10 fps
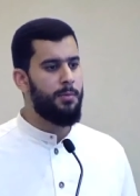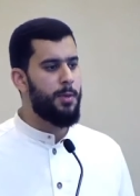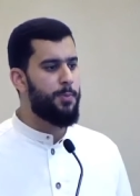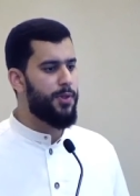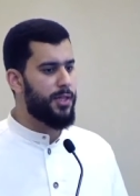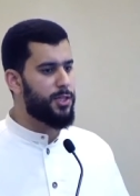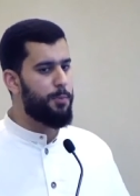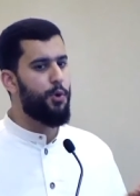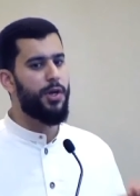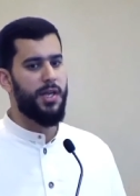people that
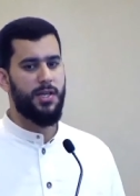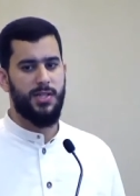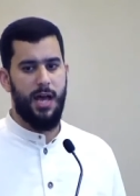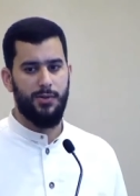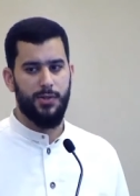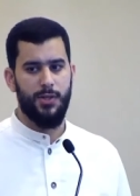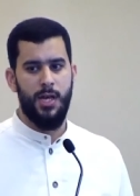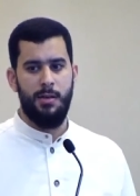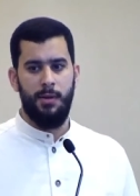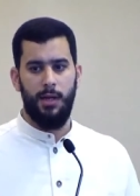support His houses.
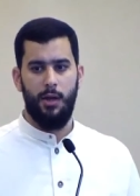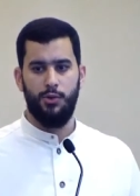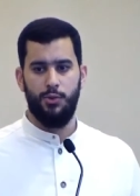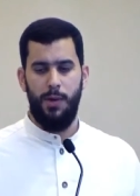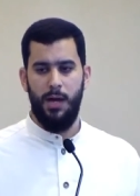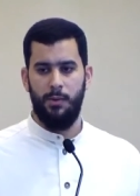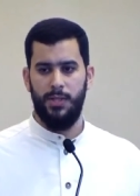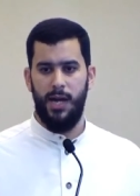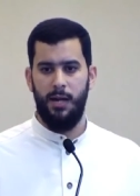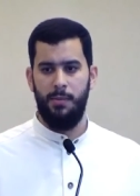May Allah subhanahu wa
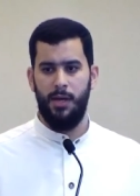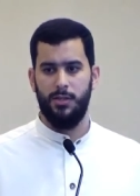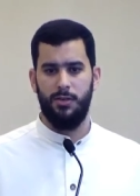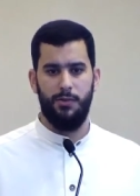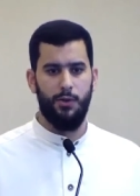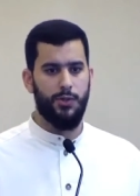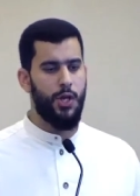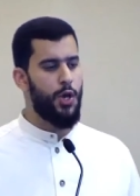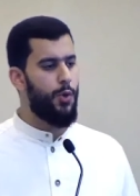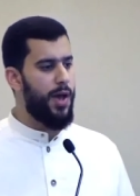ta'ala make us of those
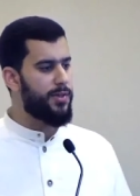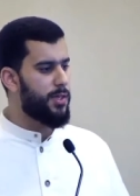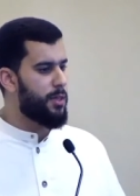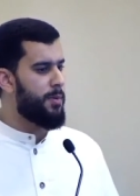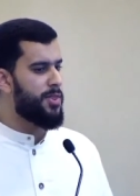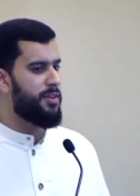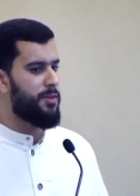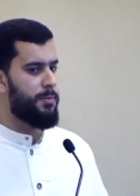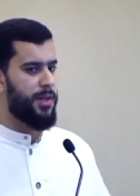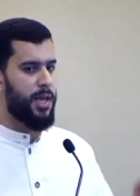who exit the month of
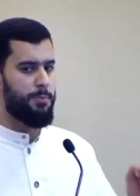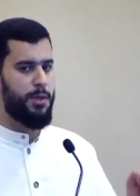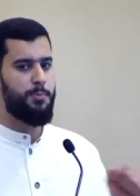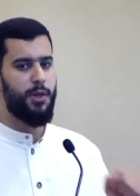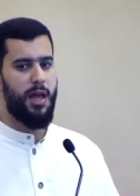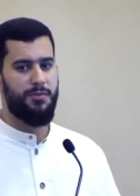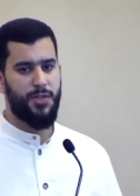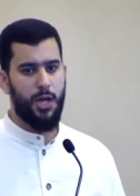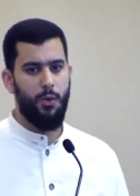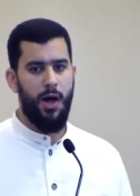Ramadan people of
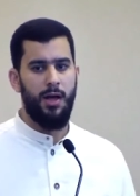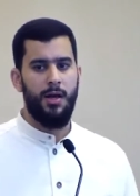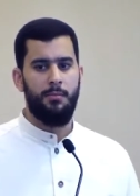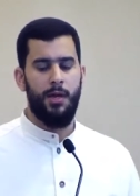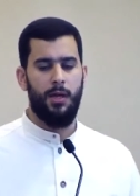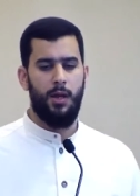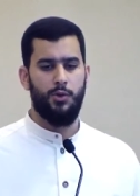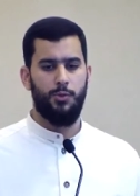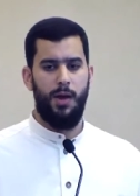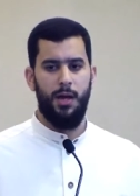taqwa. May Allah
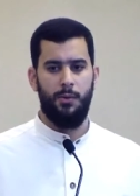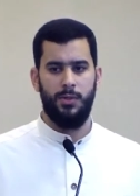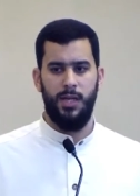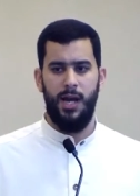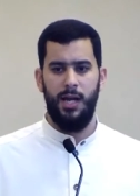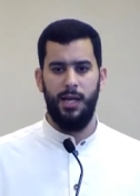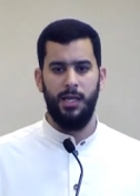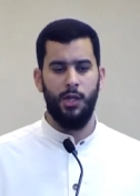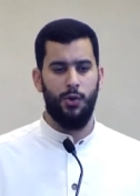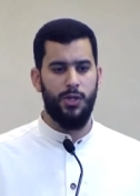subhanahu wa ta'ala
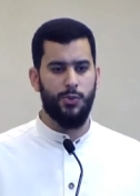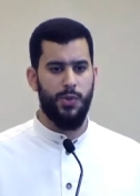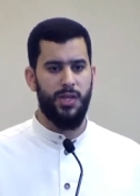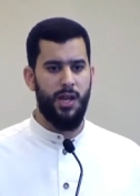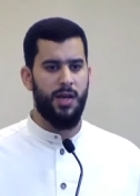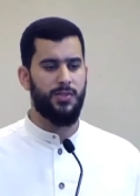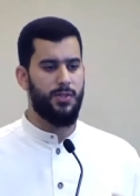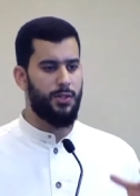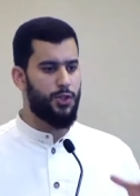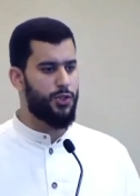increase within us
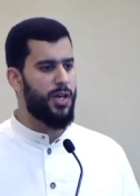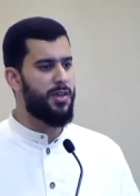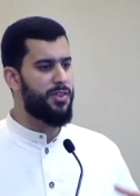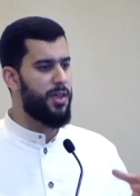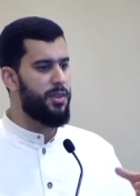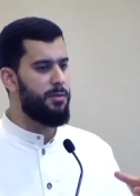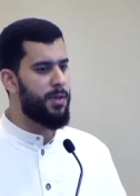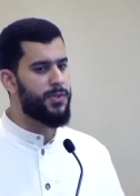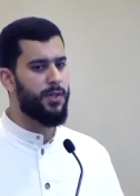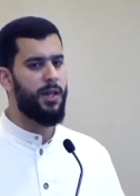the strength and the
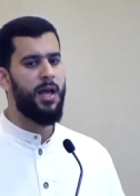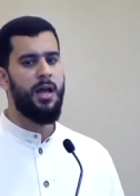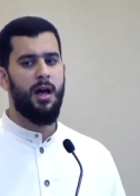muscle